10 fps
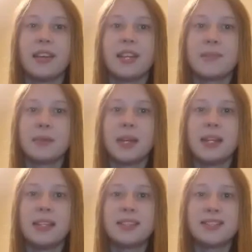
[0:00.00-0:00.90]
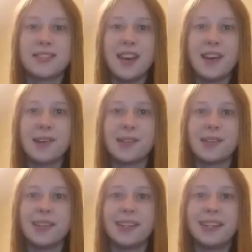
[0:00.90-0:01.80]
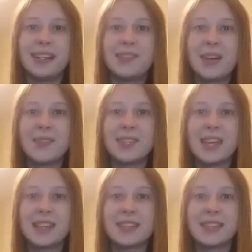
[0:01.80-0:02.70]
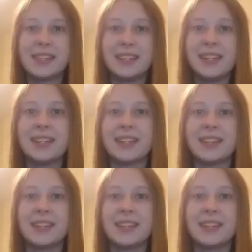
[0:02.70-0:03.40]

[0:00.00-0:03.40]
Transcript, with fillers: It's beginning to snow. Mum says, Good,